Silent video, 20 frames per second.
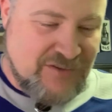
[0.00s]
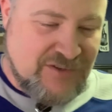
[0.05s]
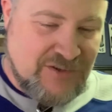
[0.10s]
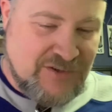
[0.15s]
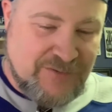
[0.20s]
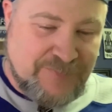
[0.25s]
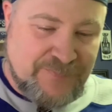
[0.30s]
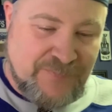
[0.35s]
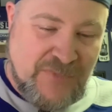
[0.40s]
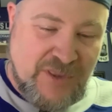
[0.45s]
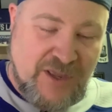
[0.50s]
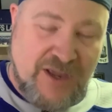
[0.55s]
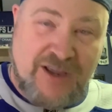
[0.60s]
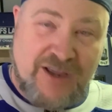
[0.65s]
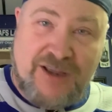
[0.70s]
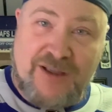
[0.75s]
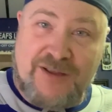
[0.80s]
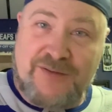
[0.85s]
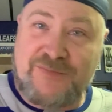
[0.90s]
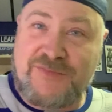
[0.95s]
So
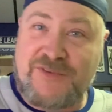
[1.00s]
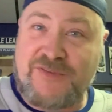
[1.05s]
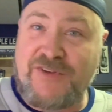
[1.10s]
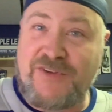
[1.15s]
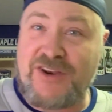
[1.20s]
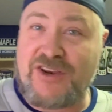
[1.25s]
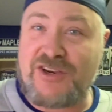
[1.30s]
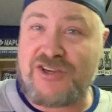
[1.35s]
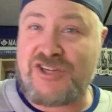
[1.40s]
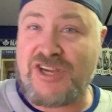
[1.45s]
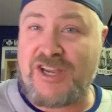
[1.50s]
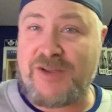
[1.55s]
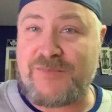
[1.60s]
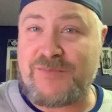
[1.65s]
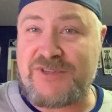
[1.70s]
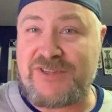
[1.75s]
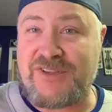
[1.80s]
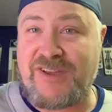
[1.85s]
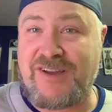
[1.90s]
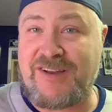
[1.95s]
defending champ
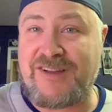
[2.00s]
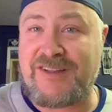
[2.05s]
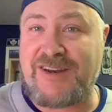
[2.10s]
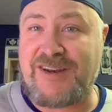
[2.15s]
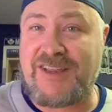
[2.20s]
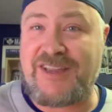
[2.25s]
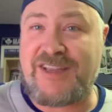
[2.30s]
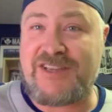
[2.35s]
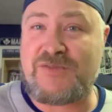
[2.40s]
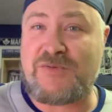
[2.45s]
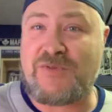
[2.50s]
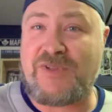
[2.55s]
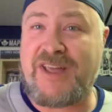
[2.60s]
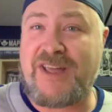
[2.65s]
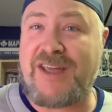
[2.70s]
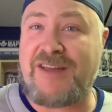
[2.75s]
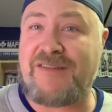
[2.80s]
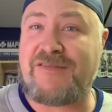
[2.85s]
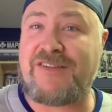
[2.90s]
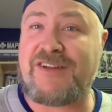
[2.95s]
is gone. I guess we'll
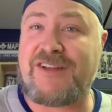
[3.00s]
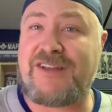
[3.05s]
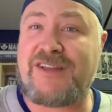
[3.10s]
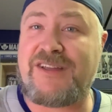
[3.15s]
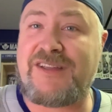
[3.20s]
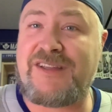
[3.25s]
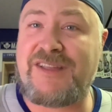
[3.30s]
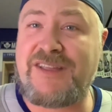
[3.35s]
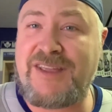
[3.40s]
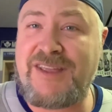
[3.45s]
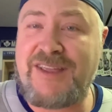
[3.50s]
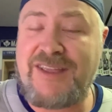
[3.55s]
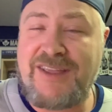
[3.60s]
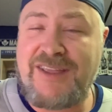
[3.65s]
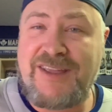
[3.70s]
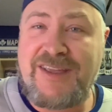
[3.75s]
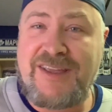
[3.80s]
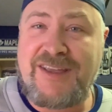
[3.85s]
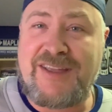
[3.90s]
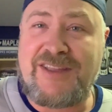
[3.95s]
have a
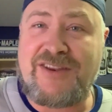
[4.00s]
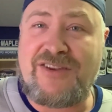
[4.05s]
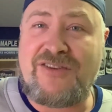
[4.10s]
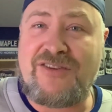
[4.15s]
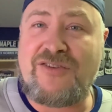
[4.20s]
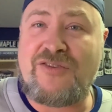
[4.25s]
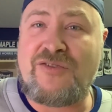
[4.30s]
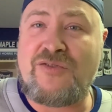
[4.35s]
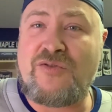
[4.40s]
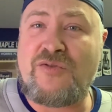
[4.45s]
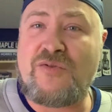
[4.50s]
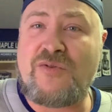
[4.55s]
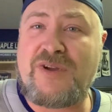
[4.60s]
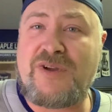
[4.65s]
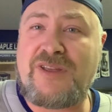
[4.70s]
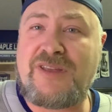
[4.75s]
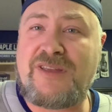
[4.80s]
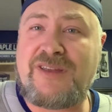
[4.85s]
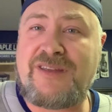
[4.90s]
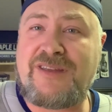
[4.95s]

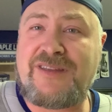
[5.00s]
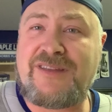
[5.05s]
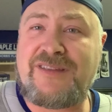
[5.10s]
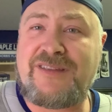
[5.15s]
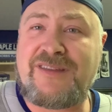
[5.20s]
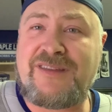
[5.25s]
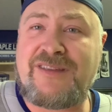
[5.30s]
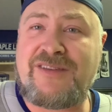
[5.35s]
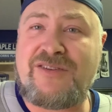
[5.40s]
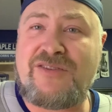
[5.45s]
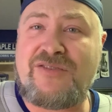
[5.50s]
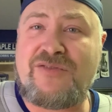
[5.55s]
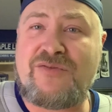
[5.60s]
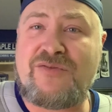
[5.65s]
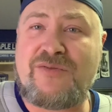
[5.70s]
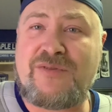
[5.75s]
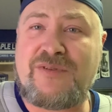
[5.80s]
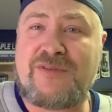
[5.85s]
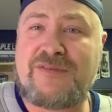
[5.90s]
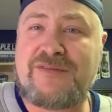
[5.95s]

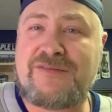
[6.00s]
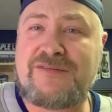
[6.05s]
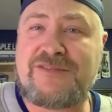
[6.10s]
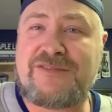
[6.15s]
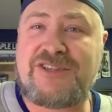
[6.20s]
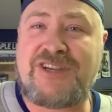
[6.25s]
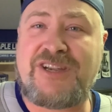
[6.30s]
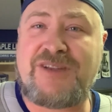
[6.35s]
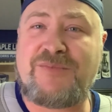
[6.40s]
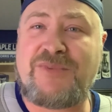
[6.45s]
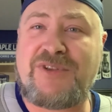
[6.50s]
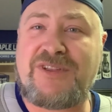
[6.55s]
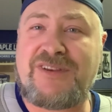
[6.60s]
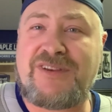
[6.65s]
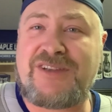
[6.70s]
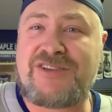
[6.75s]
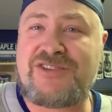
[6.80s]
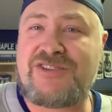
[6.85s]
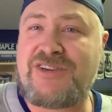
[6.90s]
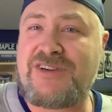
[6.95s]
new champion
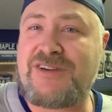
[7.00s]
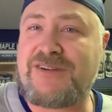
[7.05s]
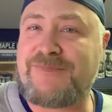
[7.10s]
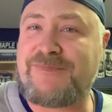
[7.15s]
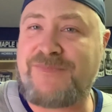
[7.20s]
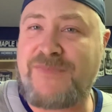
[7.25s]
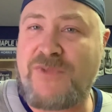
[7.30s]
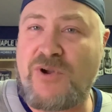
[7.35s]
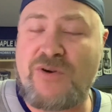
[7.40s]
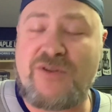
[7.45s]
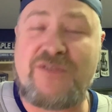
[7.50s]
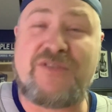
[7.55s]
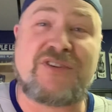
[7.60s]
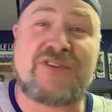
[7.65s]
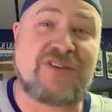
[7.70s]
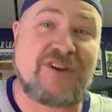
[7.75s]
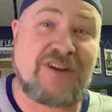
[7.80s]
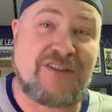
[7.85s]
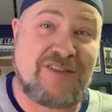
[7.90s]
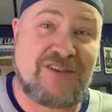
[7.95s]
next year,
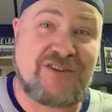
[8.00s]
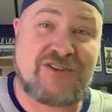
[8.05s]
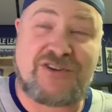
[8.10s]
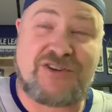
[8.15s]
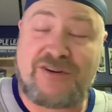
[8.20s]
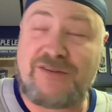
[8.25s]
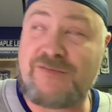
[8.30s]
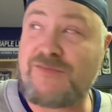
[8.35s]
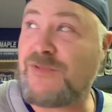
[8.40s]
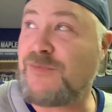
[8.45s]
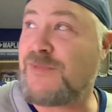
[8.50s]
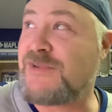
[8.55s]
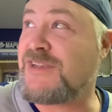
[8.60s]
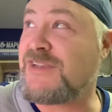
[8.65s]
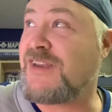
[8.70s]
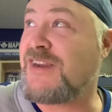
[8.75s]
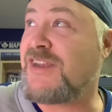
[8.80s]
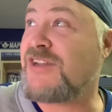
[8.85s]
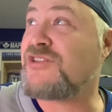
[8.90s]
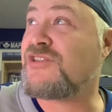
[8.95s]
next
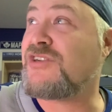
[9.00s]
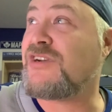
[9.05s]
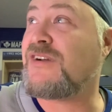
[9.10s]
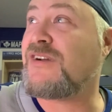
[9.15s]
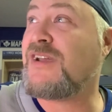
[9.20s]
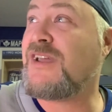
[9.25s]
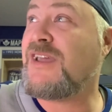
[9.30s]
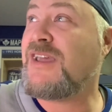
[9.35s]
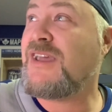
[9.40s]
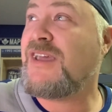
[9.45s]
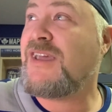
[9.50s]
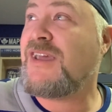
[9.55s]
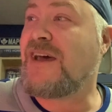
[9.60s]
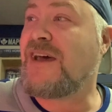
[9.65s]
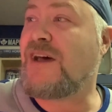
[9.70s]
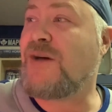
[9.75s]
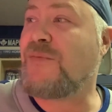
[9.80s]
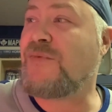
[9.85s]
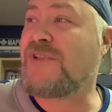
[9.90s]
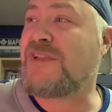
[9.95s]
year.
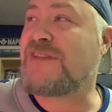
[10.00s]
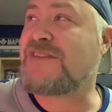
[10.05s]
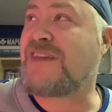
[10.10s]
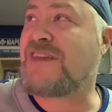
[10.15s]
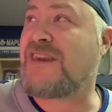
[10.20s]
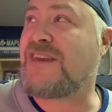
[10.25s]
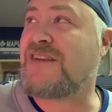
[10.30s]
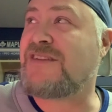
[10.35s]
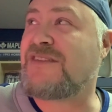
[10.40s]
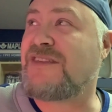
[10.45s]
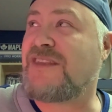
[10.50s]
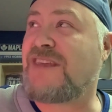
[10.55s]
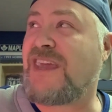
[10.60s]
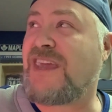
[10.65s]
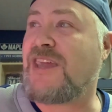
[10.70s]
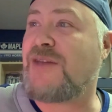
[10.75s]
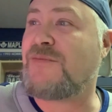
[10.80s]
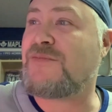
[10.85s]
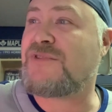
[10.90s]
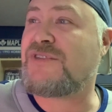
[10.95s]
But let's get into the
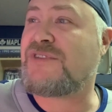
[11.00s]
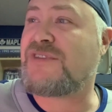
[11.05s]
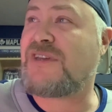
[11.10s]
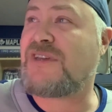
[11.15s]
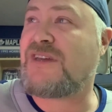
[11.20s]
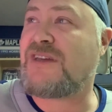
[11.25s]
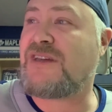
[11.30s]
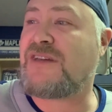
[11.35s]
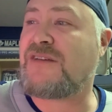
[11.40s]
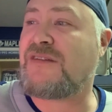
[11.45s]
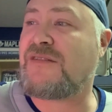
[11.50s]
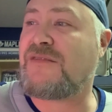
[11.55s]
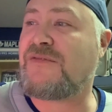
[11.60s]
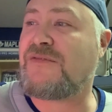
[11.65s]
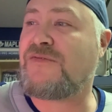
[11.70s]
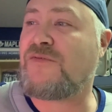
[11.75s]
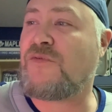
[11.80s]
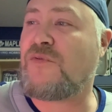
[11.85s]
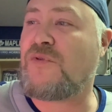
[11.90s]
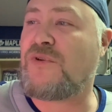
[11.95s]
games
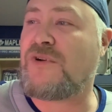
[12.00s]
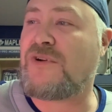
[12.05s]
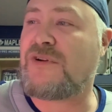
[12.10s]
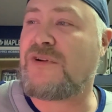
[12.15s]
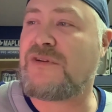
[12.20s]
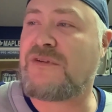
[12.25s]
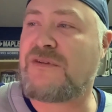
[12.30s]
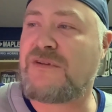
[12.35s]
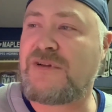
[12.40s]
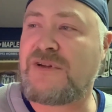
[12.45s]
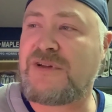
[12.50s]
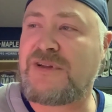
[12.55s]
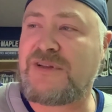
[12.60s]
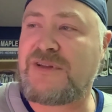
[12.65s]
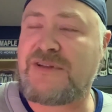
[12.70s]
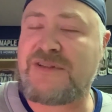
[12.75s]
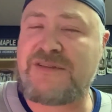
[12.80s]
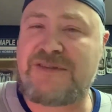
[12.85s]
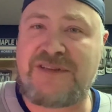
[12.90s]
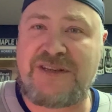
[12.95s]
for
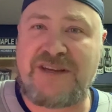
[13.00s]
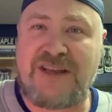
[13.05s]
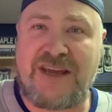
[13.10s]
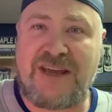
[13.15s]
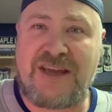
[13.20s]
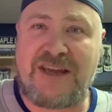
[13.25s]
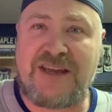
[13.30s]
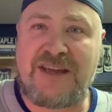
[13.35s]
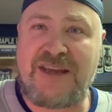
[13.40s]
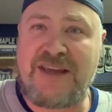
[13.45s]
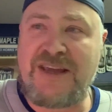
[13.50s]
today.